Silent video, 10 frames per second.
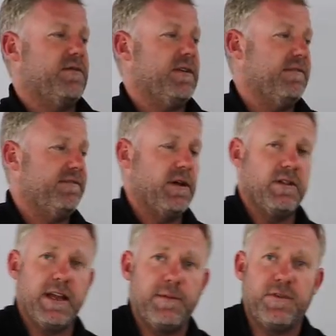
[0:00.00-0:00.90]
So we're gonna
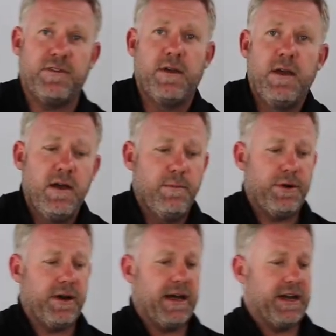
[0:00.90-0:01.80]
fold it up, just
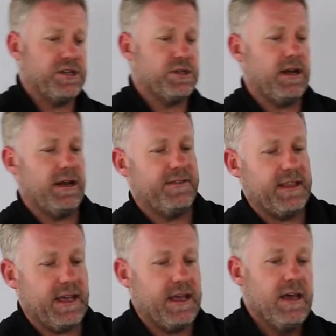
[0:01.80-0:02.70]
put it out a shot over
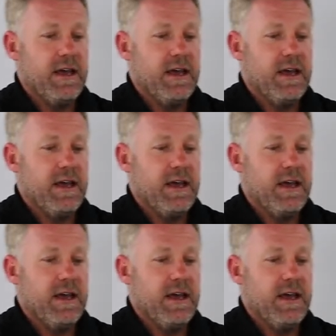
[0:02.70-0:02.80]
there.